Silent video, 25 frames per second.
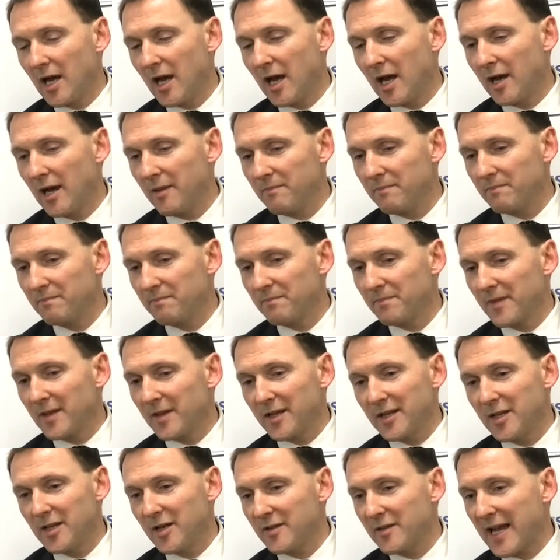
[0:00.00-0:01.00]
um,
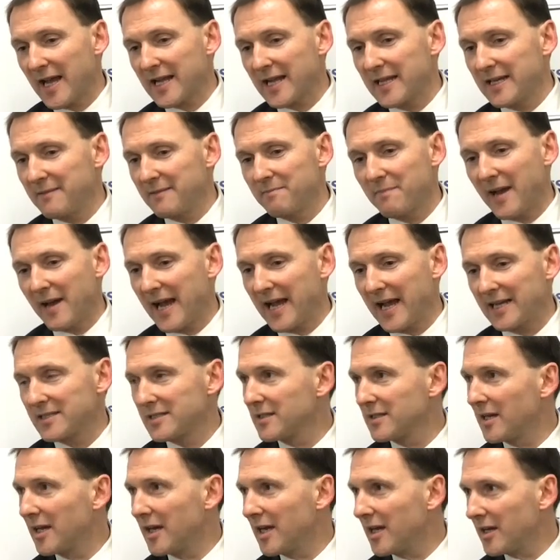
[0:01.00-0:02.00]
you know that can
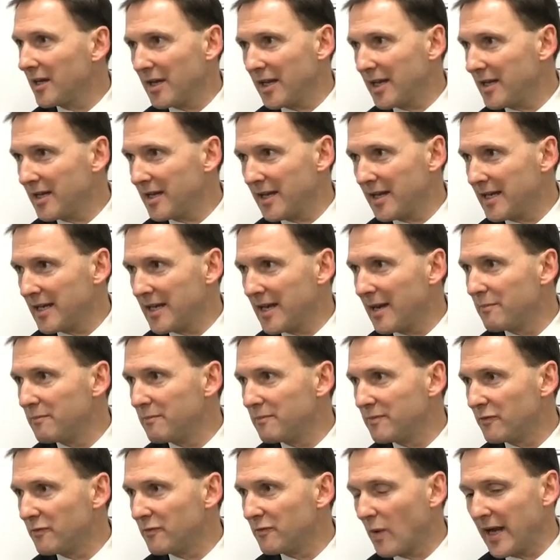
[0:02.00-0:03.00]
impact uh, in, in a
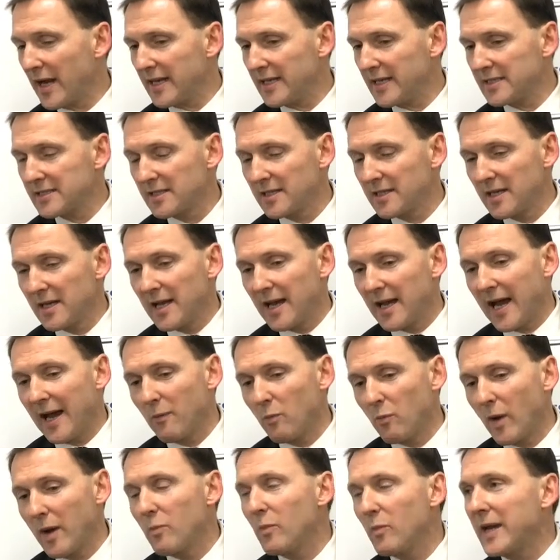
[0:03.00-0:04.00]
number of ways.
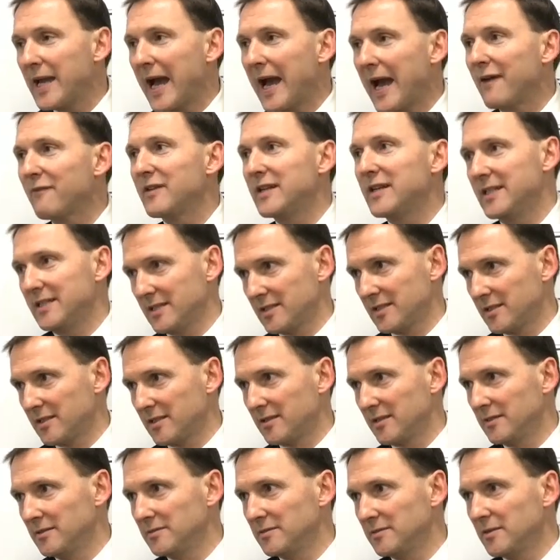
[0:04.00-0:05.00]
And when we have an
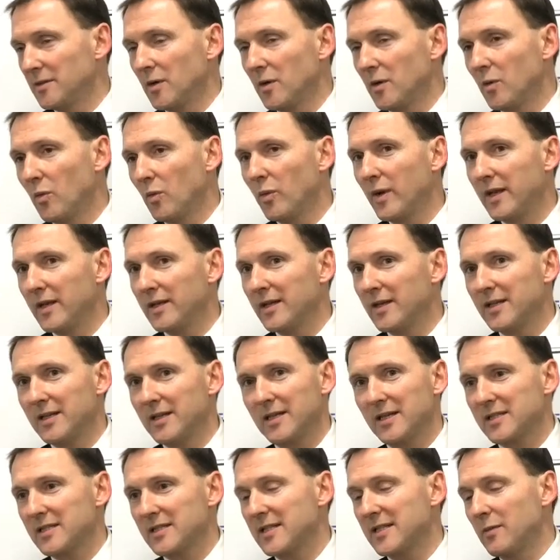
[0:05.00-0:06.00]
incident, we,
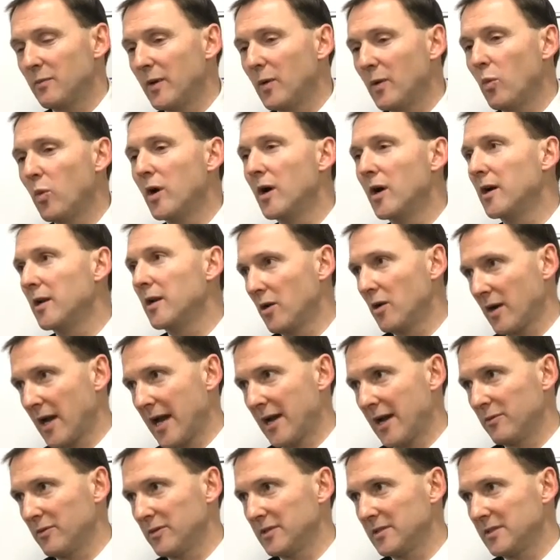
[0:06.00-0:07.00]
as I said, we work long
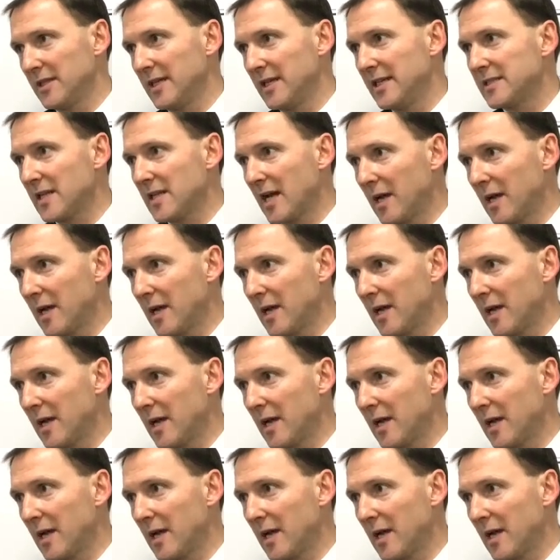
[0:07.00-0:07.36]
hours. It's